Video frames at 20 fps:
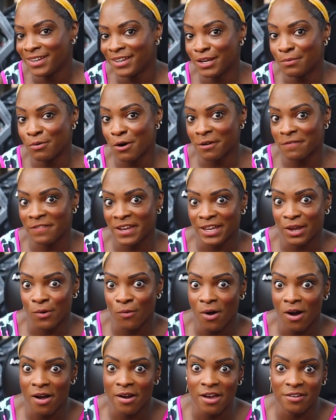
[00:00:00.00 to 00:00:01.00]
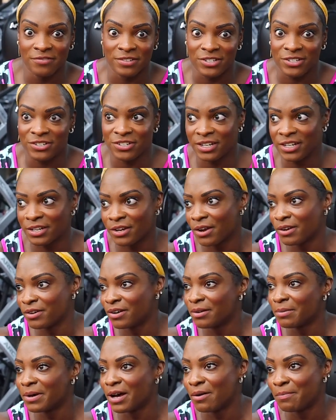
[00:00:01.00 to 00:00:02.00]
You're probably thinking, what on earth is she going
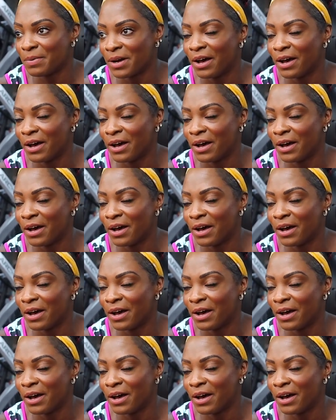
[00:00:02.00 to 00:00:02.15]
on about?